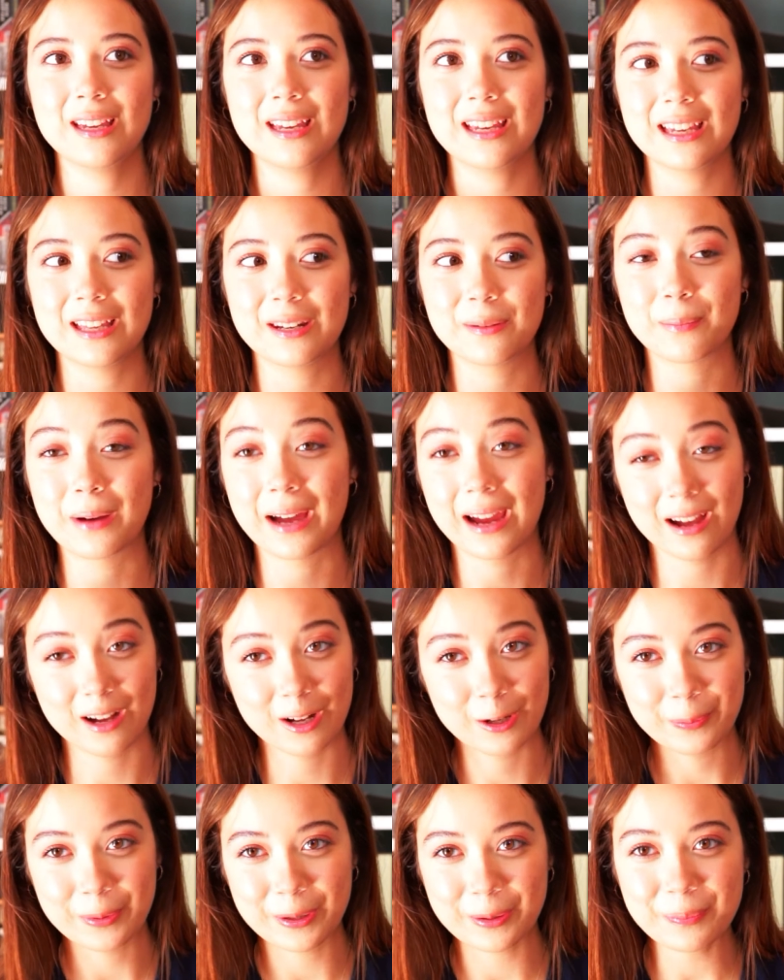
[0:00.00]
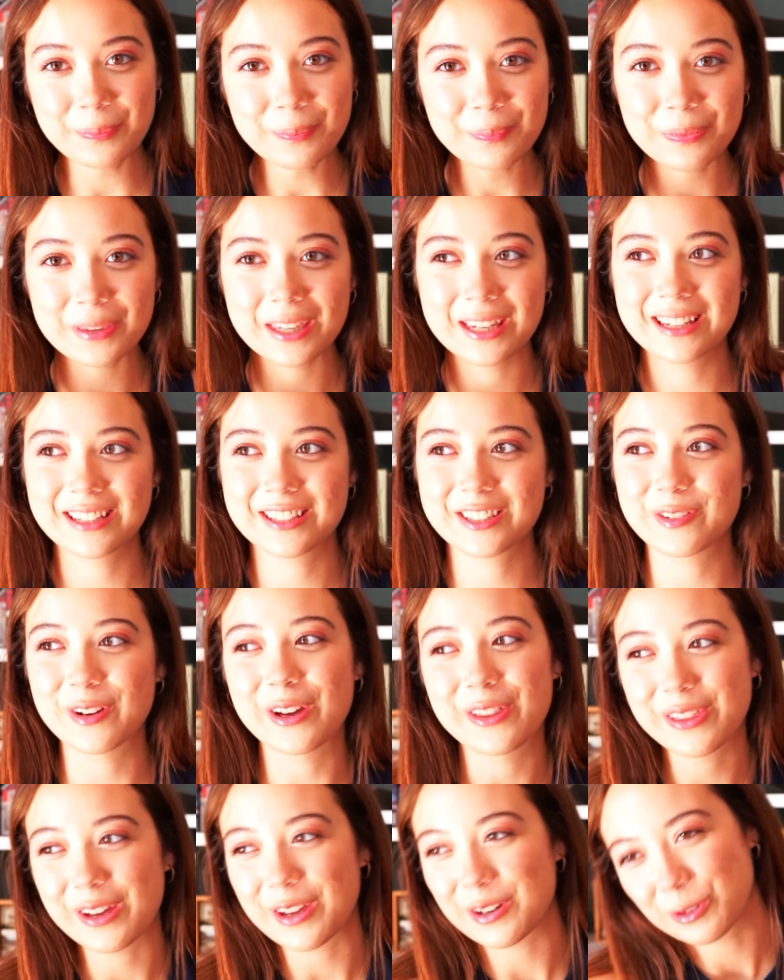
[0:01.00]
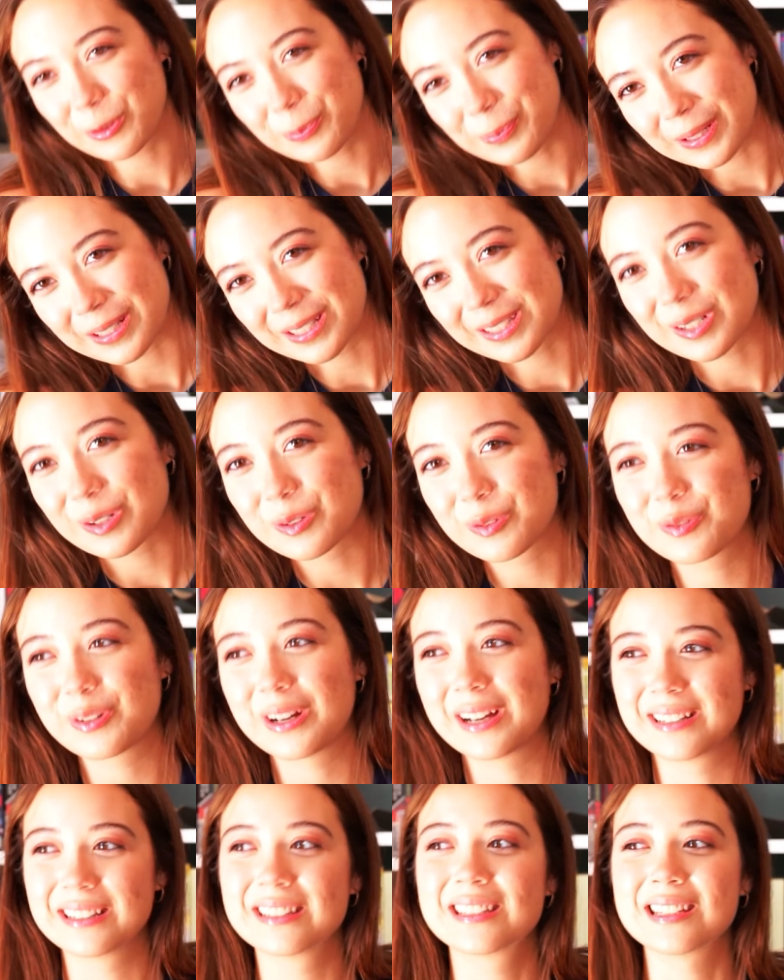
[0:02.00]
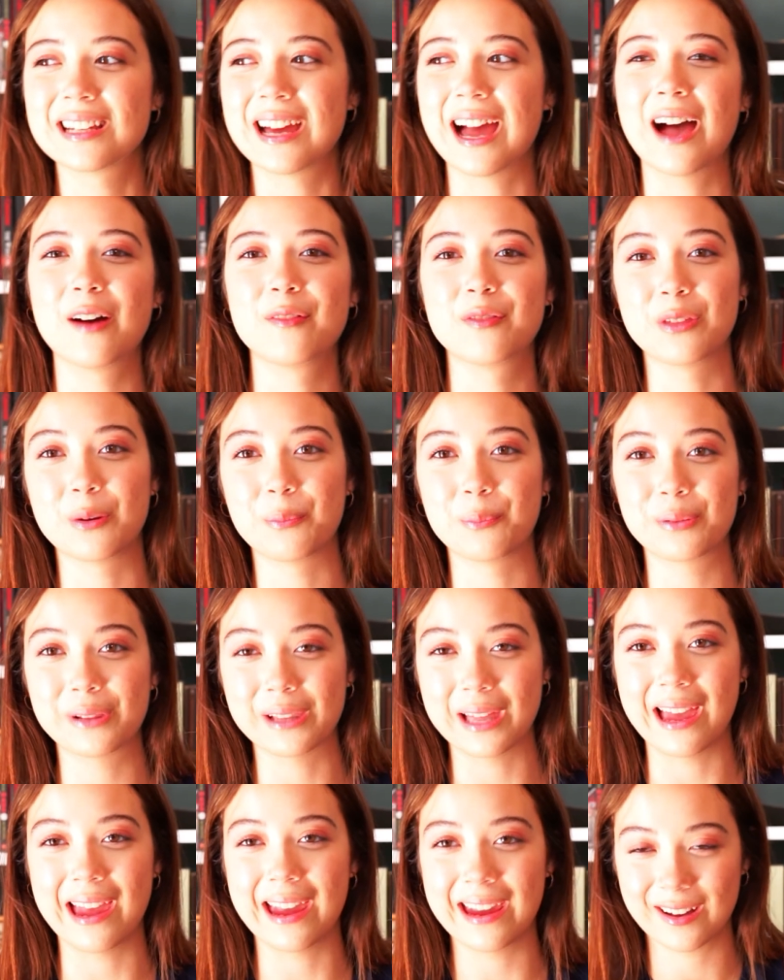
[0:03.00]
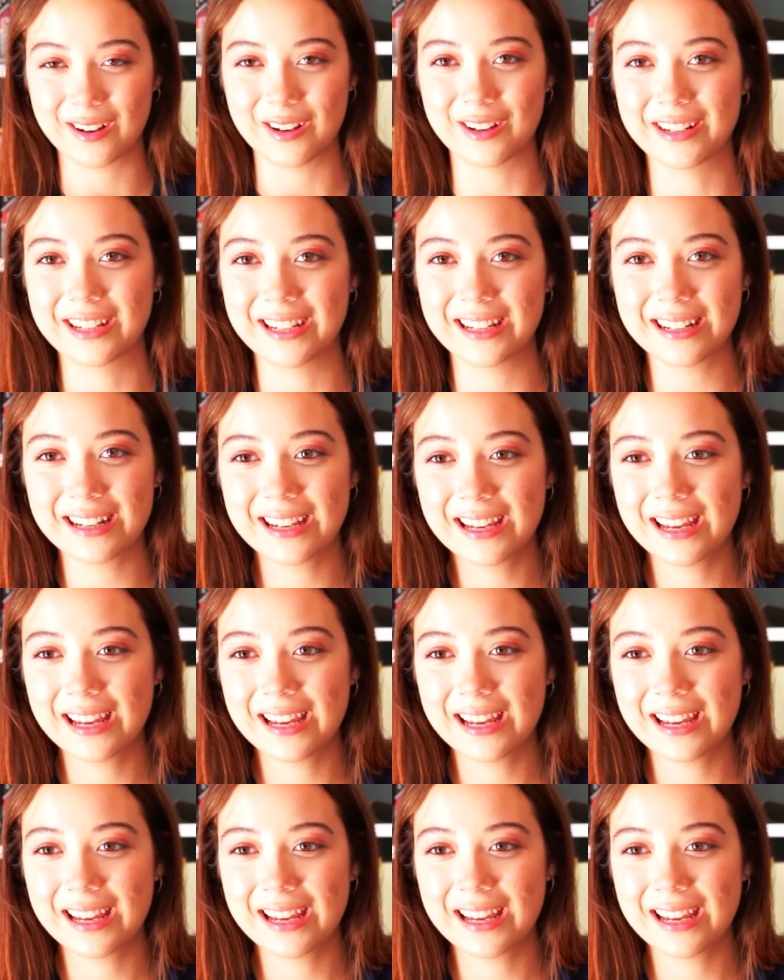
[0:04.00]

in my album. So I thought it would be so fun to have them play on it.